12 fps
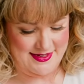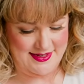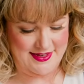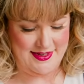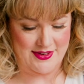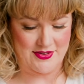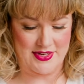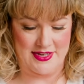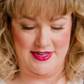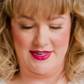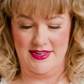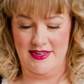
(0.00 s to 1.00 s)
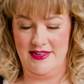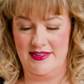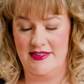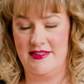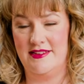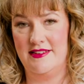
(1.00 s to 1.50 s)
Okay.
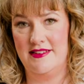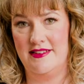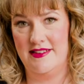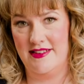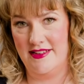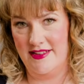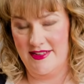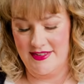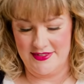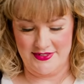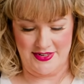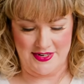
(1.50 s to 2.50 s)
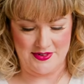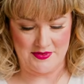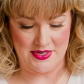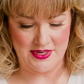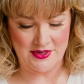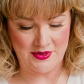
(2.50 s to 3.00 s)
So here we
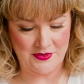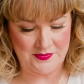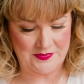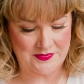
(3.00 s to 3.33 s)
go.